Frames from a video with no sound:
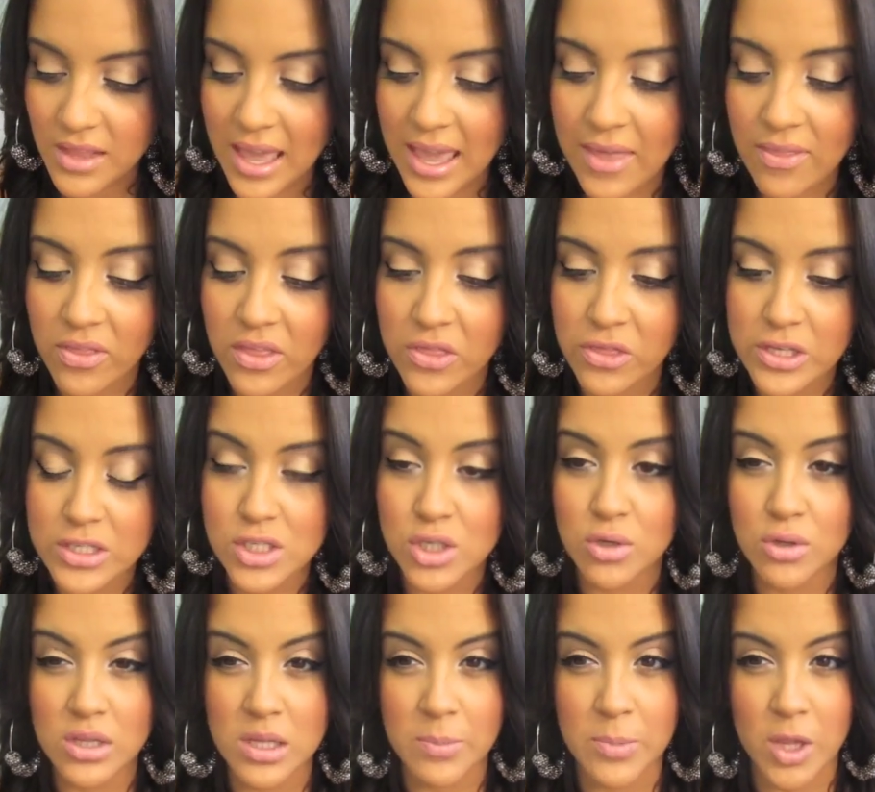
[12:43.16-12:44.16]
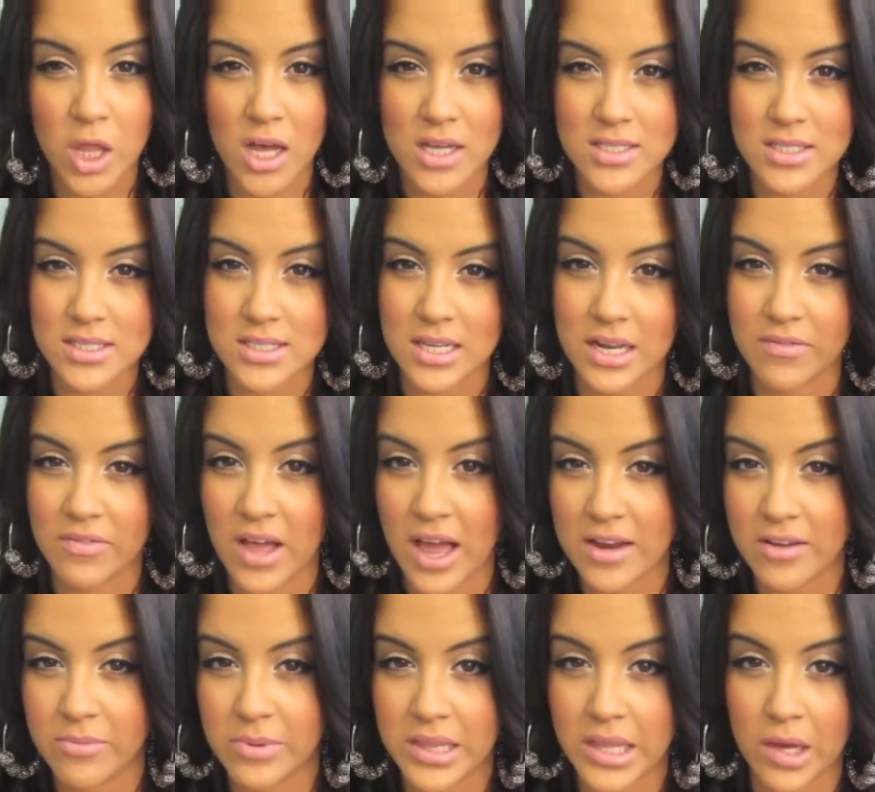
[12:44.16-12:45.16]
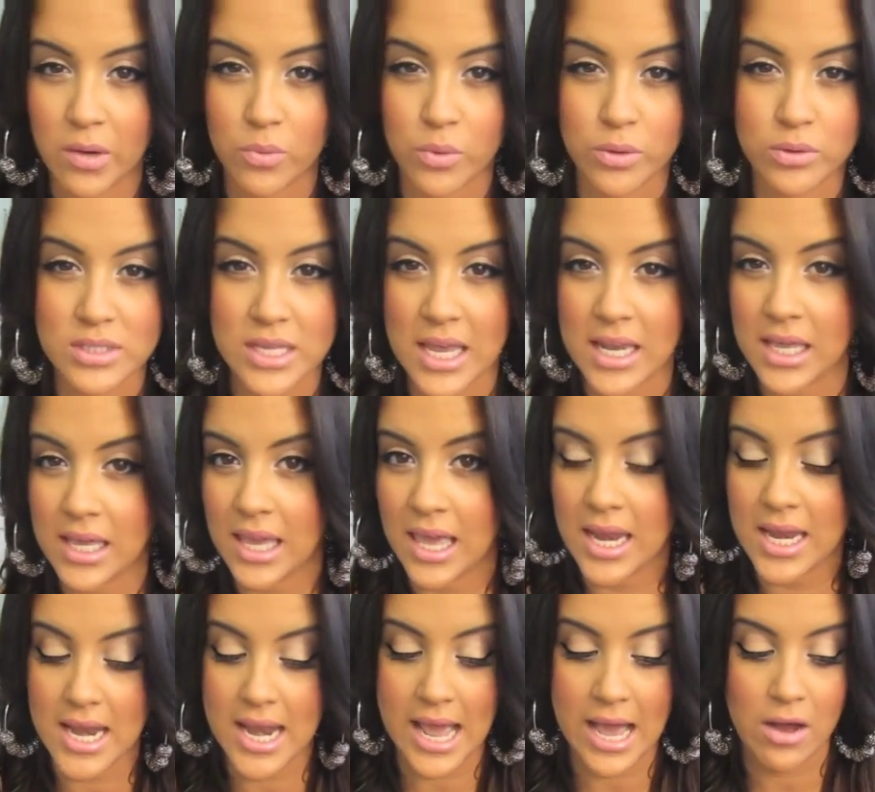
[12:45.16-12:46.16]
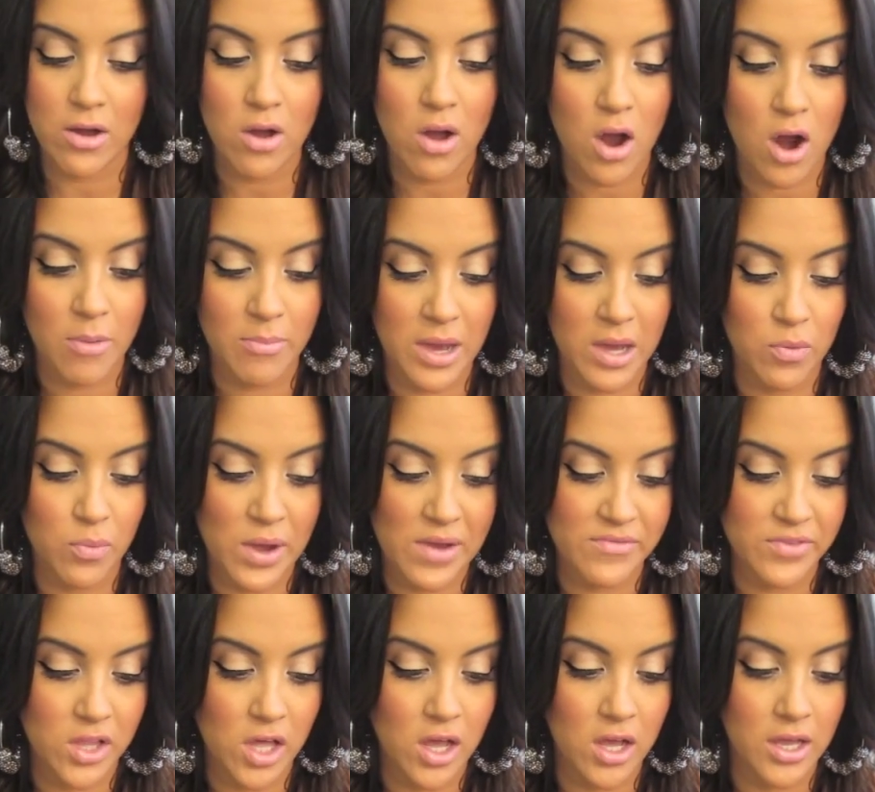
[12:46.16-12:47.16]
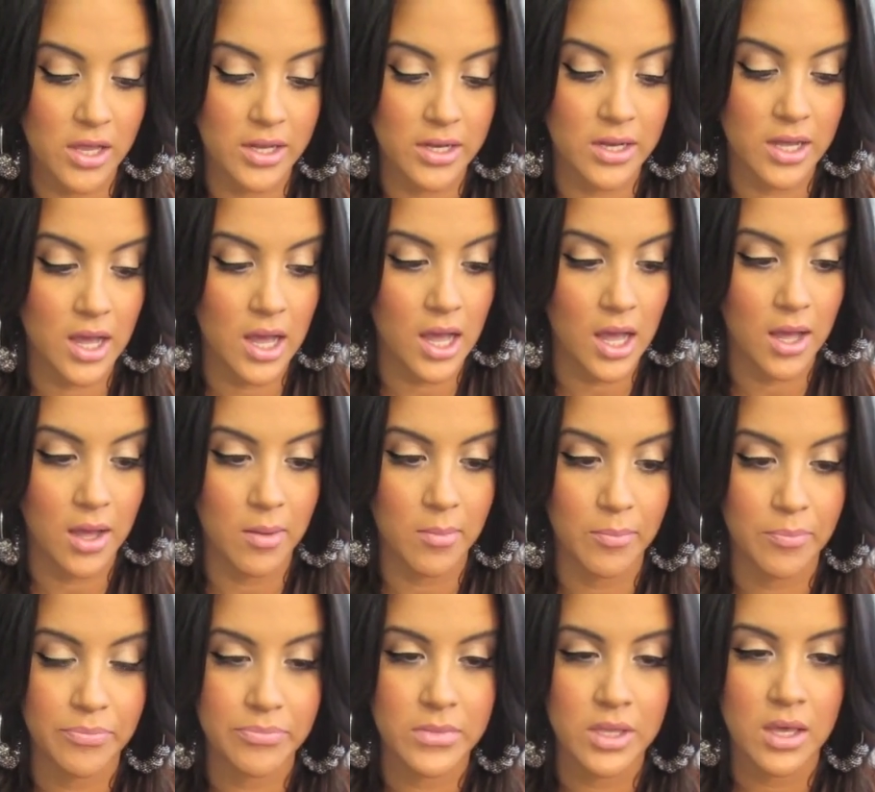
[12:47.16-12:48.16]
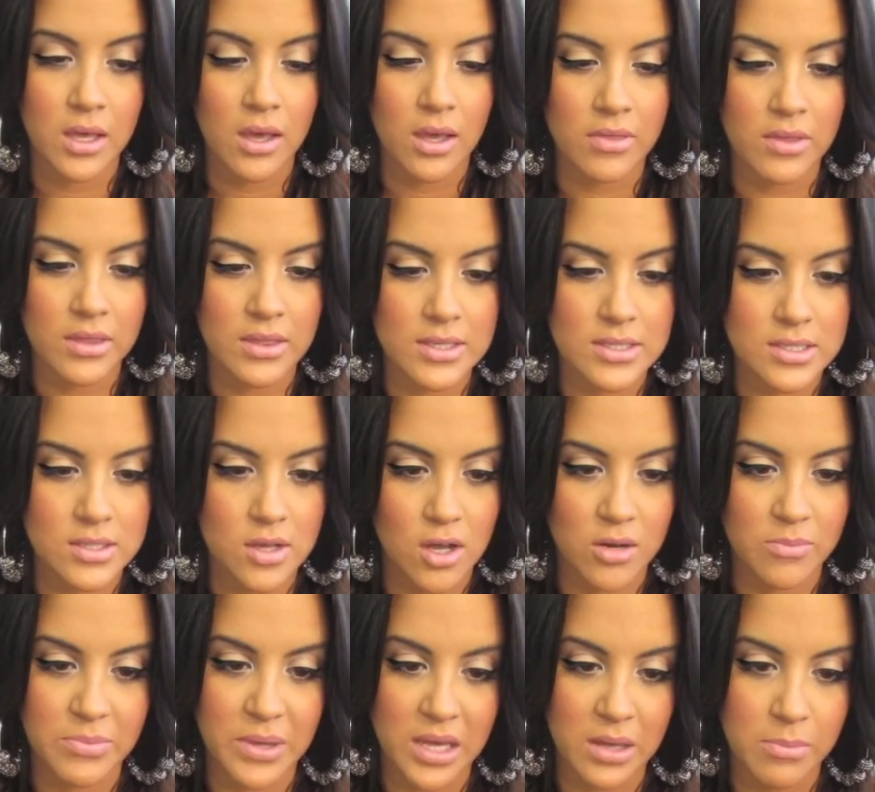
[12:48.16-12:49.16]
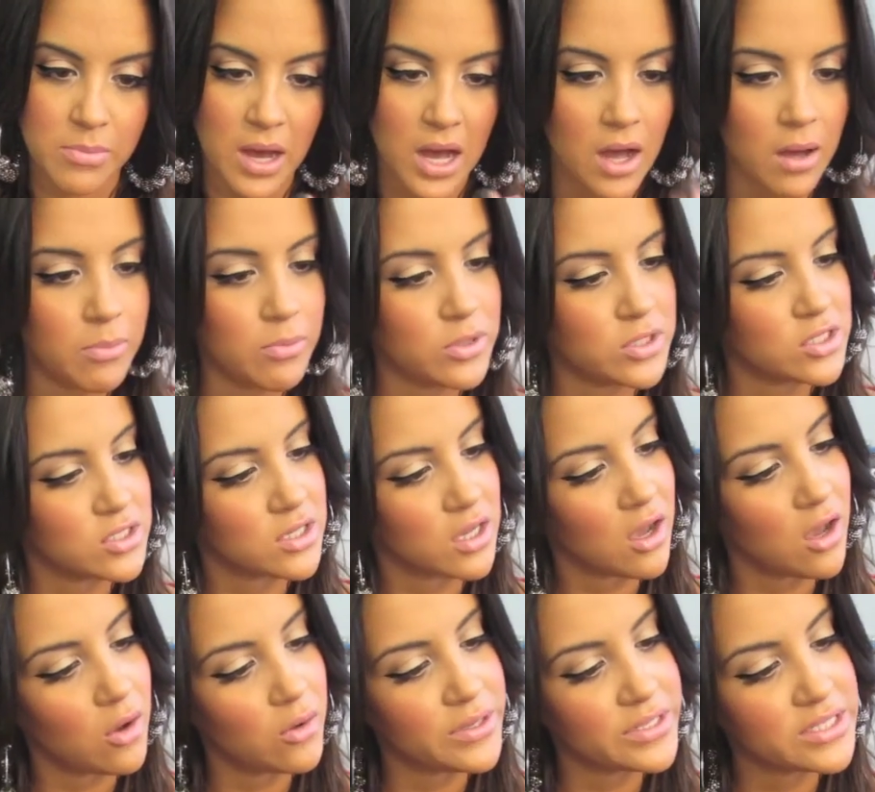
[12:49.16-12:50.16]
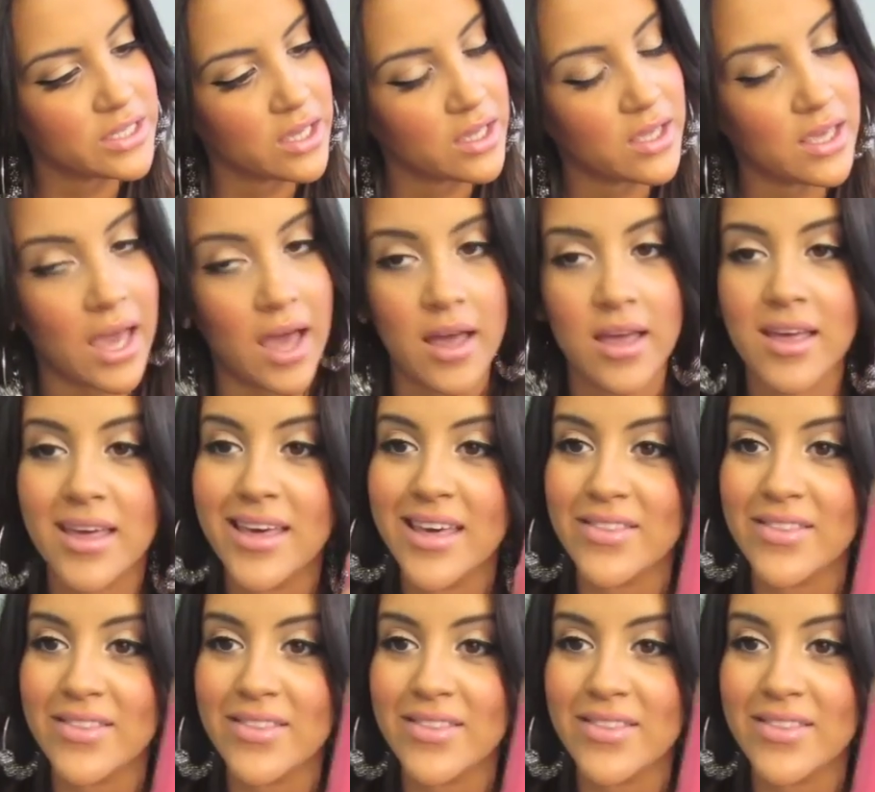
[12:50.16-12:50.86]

and then the two lip glosses that I've kind of been like rotating in and out are my Revlon um, I think this is called Pink Pop, which is I always get. Yeah.